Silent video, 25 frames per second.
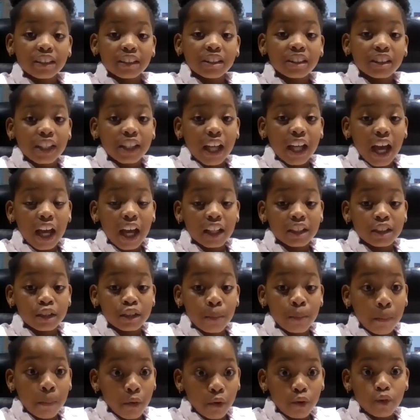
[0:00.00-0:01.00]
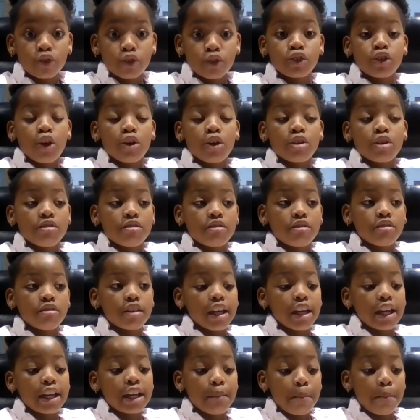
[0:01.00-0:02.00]
it at Book
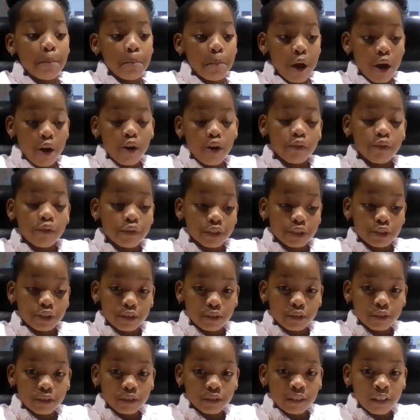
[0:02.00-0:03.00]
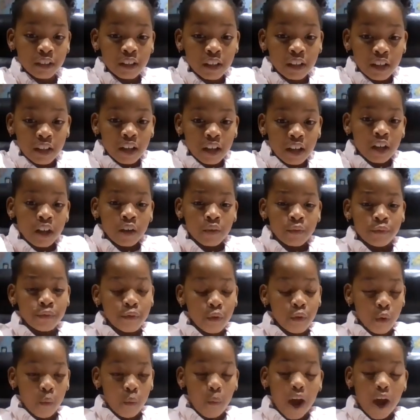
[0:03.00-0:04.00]
Circle in Melville
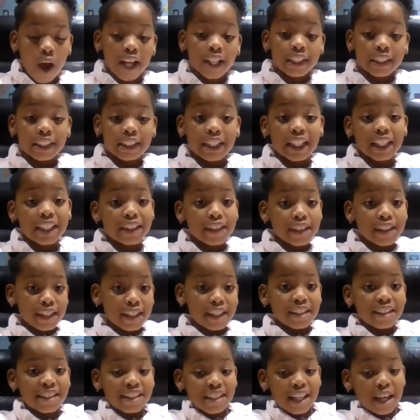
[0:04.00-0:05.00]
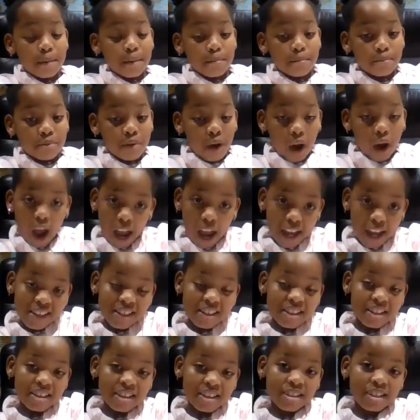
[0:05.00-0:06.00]
for 160, same
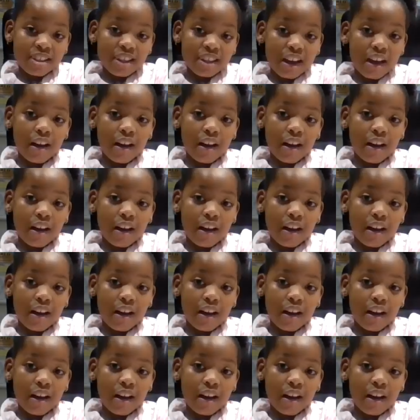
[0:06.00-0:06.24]
price.